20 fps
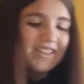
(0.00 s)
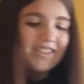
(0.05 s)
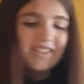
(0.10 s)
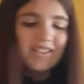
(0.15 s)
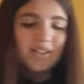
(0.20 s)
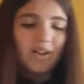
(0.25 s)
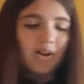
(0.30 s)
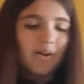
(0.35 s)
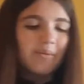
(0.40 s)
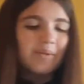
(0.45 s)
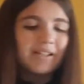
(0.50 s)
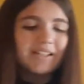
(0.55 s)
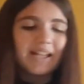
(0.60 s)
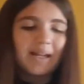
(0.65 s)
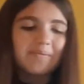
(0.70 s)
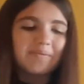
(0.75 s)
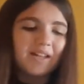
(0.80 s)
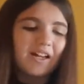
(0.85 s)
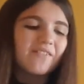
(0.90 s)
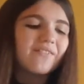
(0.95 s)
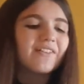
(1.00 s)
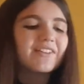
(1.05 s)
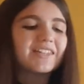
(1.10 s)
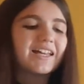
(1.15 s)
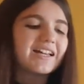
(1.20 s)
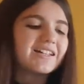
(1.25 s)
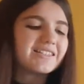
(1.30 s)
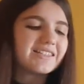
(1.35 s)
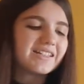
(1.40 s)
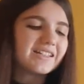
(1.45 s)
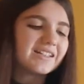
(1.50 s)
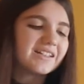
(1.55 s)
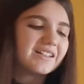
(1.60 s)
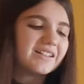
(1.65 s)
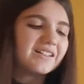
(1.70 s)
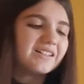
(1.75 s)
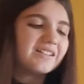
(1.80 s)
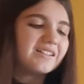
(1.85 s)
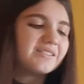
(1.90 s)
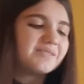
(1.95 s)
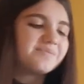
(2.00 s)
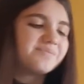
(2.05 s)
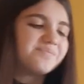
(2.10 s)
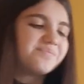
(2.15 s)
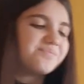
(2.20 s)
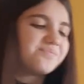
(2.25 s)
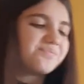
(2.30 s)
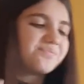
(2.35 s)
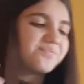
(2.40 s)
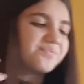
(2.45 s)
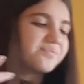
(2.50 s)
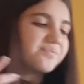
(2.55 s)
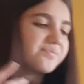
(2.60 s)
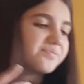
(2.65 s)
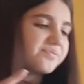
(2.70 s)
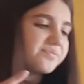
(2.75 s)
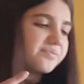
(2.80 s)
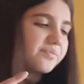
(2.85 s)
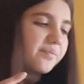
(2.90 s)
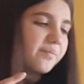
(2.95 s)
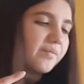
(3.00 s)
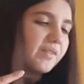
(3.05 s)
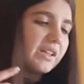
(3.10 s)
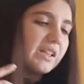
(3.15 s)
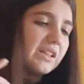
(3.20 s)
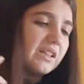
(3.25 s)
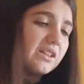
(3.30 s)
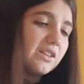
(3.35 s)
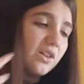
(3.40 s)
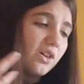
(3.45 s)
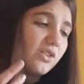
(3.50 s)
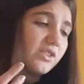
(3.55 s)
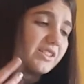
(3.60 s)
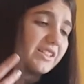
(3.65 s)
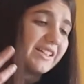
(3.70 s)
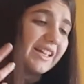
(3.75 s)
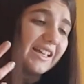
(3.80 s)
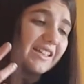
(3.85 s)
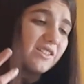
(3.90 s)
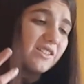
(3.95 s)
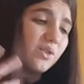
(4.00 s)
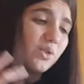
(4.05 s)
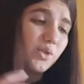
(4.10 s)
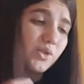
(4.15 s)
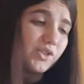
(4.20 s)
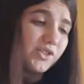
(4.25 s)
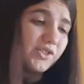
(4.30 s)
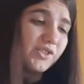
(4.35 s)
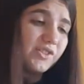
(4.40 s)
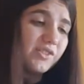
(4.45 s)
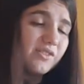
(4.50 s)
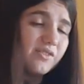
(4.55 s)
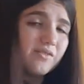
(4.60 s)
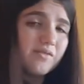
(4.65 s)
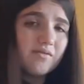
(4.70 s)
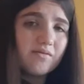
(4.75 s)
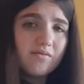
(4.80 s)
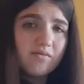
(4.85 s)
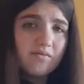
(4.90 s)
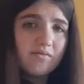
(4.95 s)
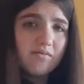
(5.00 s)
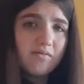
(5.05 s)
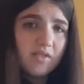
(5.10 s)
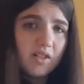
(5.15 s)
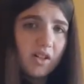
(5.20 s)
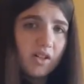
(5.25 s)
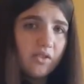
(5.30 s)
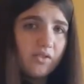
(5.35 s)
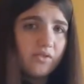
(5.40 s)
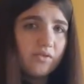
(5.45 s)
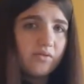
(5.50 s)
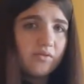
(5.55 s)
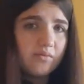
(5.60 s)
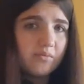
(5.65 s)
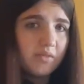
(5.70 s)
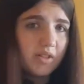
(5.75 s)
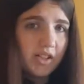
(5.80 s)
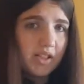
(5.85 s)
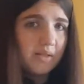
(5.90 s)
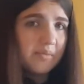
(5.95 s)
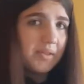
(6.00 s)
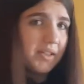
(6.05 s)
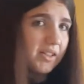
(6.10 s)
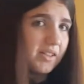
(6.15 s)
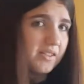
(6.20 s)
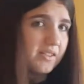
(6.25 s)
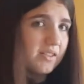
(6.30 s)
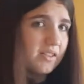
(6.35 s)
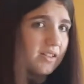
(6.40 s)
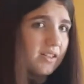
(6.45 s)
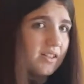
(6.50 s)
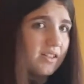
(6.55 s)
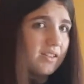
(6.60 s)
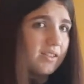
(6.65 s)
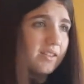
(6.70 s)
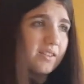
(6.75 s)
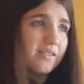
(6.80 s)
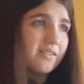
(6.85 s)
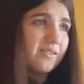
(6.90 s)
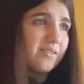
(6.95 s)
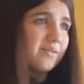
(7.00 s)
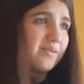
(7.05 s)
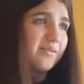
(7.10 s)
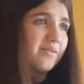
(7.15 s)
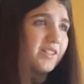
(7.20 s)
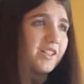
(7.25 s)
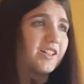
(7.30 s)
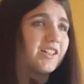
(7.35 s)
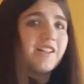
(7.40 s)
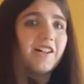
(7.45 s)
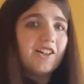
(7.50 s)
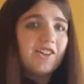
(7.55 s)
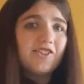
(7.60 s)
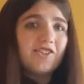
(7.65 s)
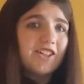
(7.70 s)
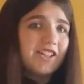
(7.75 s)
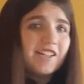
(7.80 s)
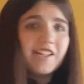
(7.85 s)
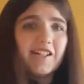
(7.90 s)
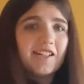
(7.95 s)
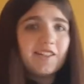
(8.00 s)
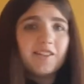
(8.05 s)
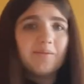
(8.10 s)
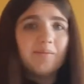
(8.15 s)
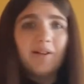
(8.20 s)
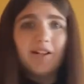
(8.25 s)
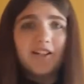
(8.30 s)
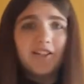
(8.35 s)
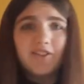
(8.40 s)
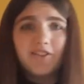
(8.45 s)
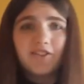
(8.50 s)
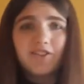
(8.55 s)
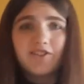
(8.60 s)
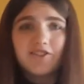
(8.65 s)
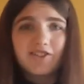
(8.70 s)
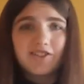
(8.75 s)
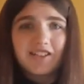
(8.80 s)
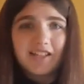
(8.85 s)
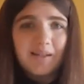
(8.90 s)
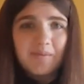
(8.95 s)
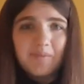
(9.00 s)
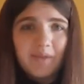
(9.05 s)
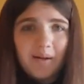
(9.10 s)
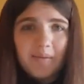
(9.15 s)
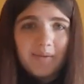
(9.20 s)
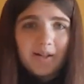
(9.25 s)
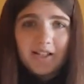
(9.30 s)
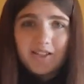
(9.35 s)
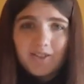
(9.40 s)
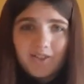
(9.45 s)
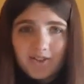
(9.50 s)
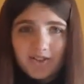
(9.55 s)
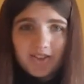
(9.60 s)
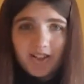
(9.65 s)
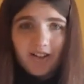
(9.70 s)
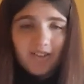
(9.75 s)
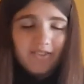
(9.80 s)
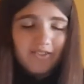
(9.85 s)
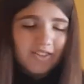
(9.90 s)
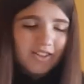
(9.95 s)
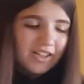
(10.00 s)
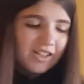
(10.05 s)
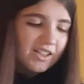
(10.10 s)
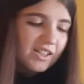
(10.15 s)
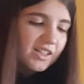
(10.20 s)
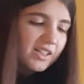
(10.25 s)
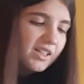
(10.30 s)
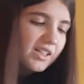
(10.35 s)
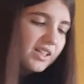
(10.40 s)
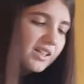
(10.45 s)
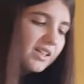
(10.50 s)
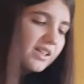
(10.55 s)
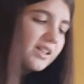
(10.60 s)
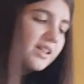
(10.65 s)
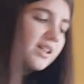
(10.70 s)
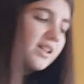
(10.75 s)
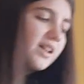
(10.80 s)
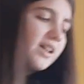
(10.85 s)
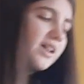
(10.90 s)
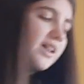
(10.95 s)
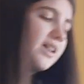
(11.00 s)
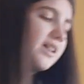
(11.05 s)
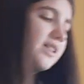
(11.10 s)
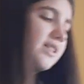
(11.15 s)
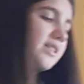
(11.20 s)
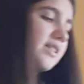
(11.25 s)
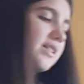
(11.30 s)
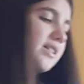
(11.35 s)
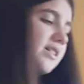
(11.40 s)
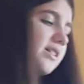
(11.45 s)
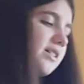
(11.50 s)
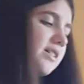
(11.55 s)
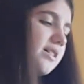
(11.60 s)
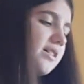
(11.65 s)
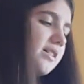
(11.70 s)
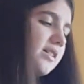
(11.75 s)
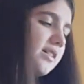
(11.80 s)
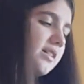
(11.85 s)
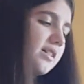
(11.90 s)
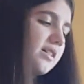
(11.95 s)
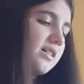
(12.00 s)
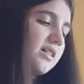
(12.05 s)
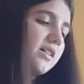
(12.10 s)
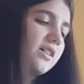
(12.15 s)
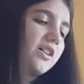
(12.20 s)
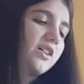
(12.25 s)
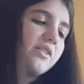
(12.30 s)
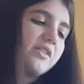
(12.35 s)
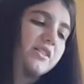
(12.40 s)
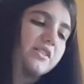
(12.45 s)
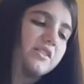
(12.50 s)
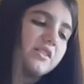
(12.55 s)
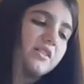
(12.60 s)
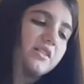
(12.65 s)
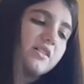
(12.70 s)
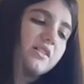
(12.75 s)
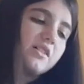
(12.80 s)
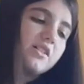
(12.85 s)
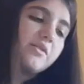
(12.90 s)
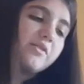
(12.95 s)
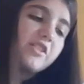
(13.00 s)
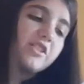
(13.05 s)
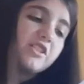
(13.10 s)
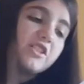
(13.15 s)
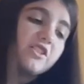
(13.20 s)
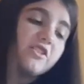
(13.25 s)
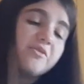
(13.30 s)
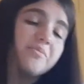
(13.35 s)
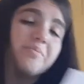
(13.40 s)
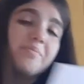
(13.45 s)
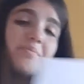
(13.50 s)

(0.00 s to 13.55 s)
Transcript: The government kept emphasizing laws against hoarders of money because the country needed the money. You couldn't just keep that money to yourself. And it encouraged the conversion of